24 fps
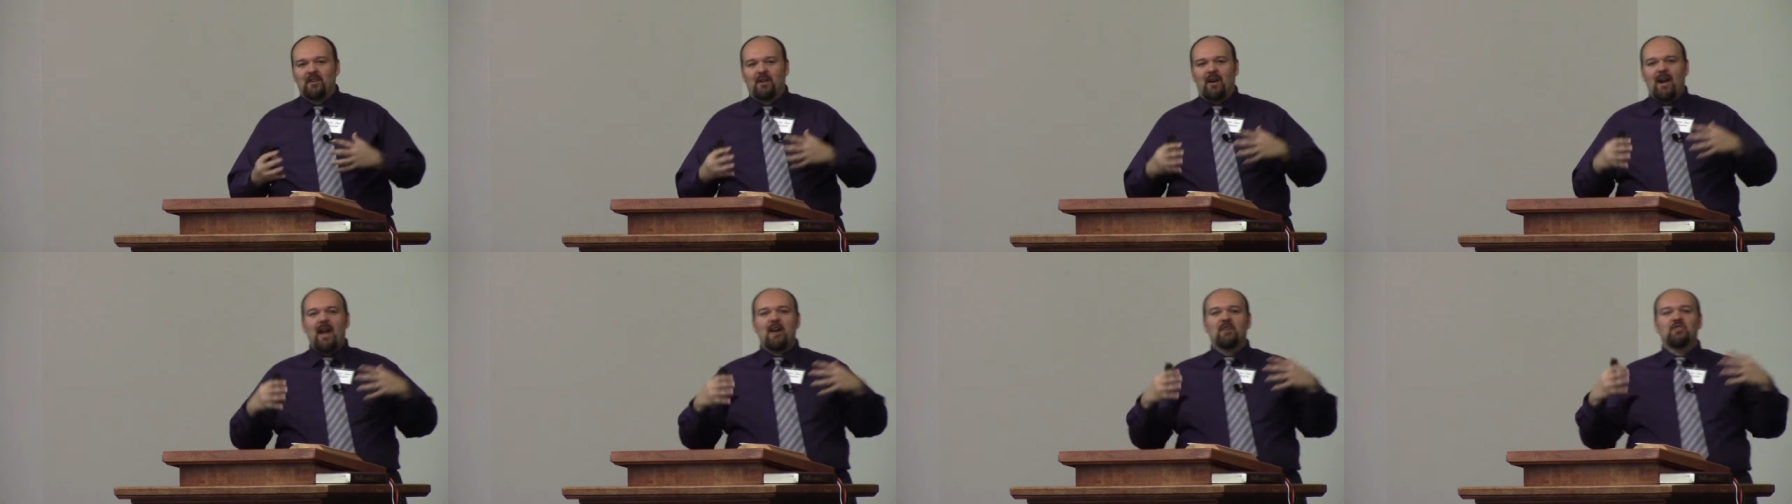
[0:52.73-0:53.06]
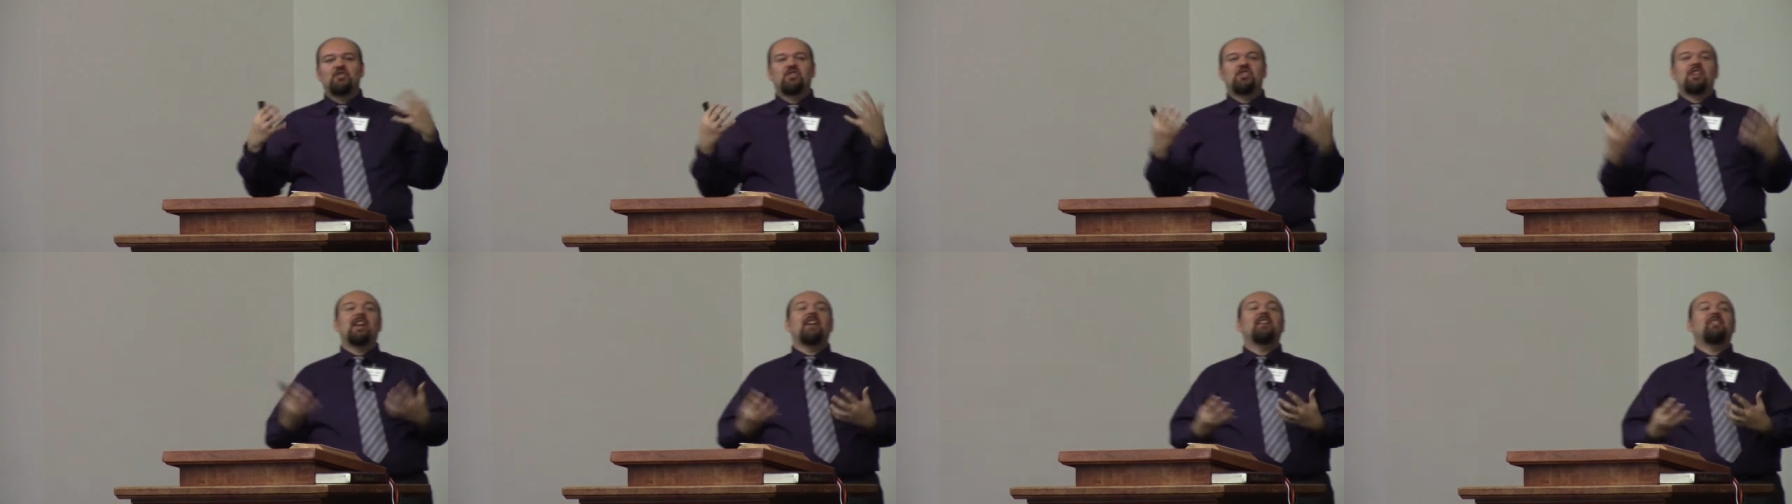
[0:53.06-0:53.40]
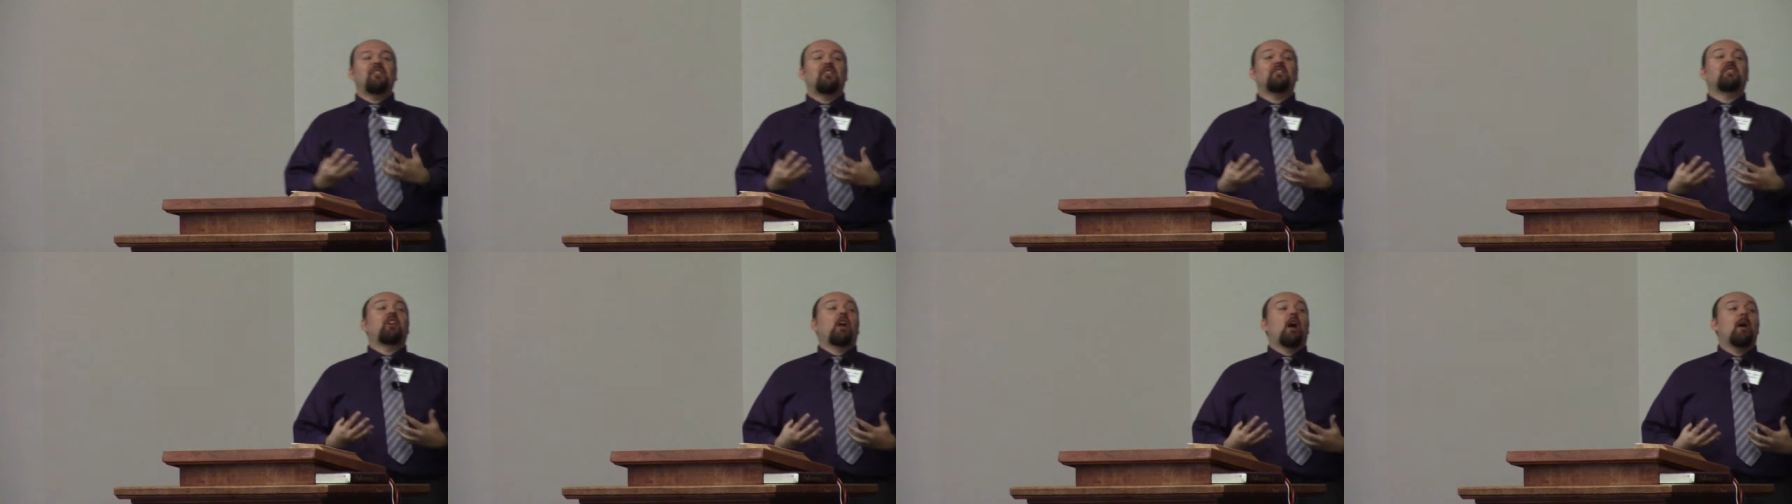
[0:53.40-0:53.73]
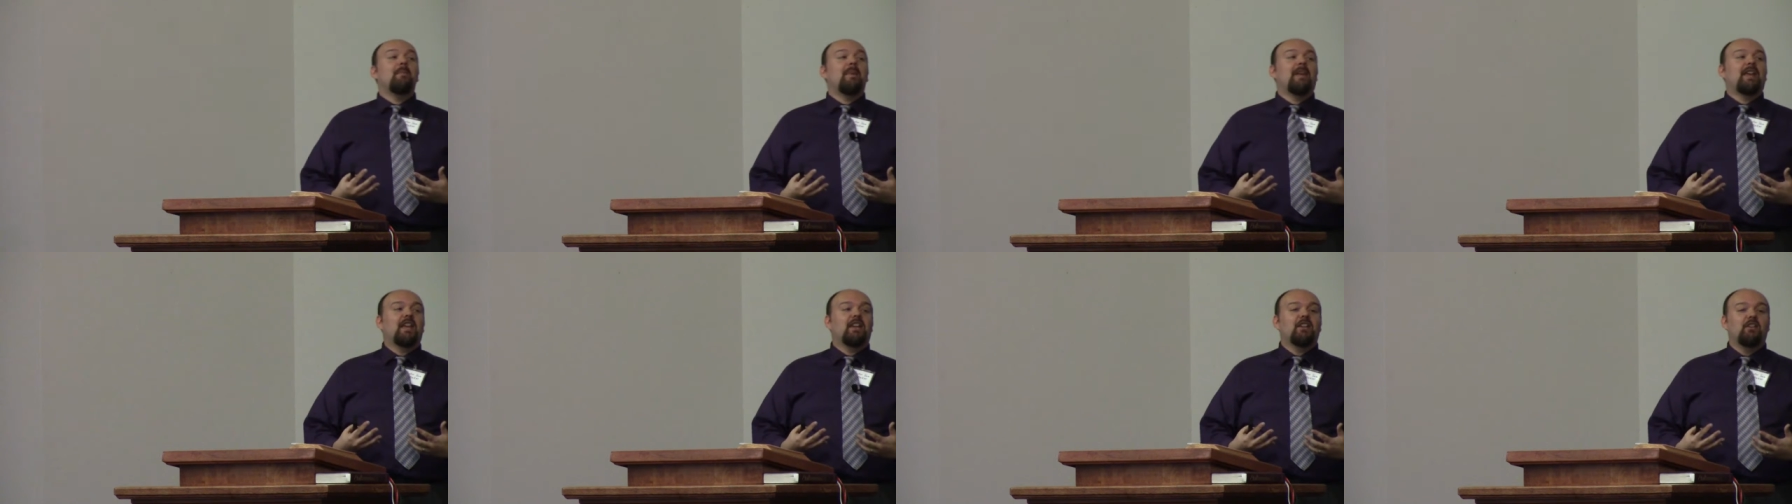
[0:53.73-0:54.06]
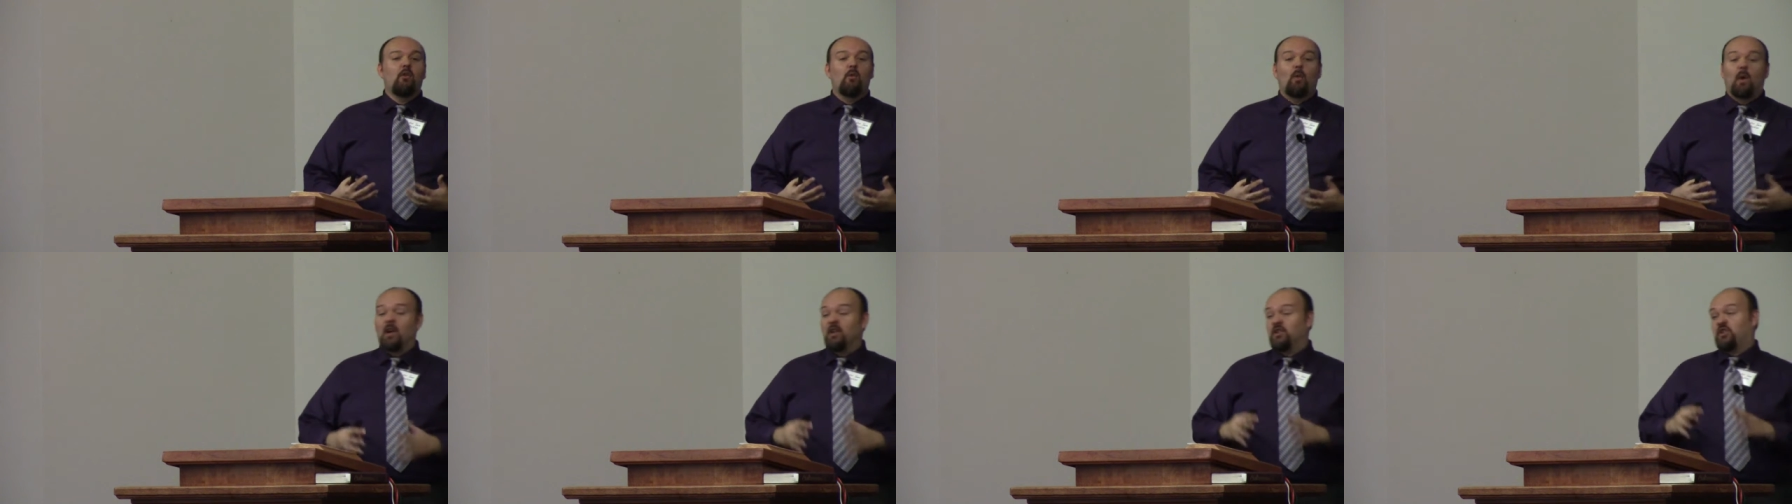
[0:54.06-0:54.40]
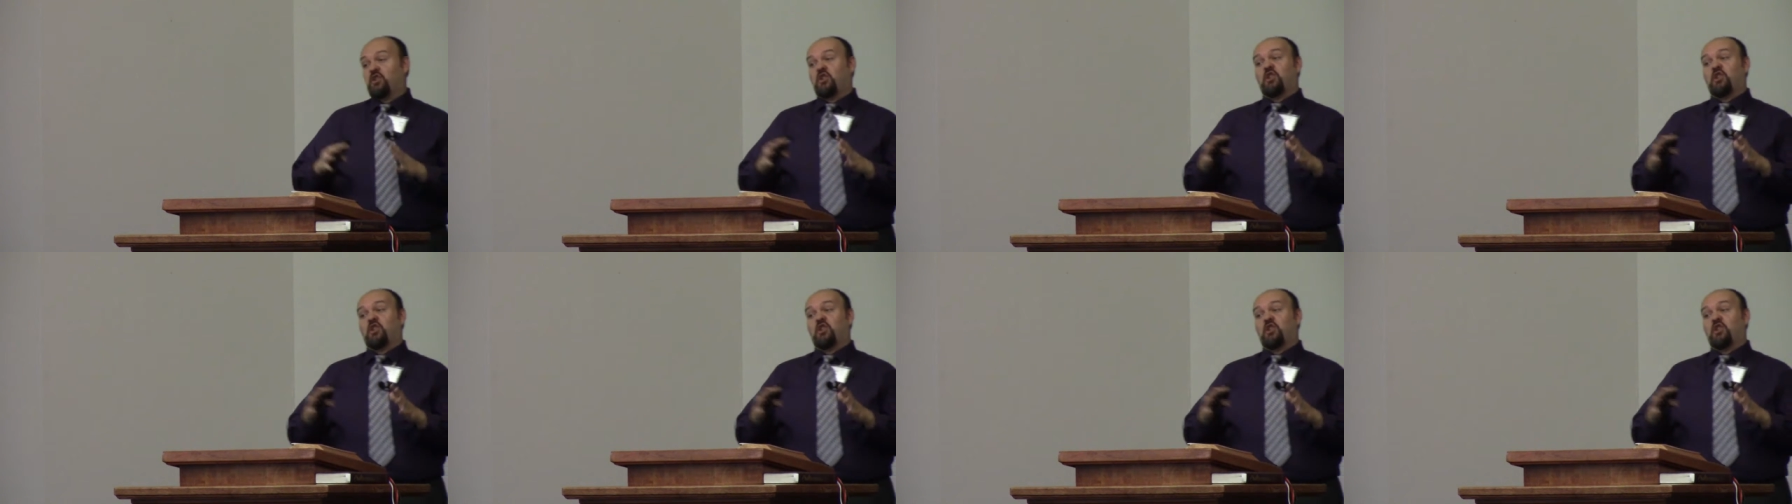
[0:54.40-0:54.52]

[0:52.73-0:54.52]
or how Jesus coming into the world,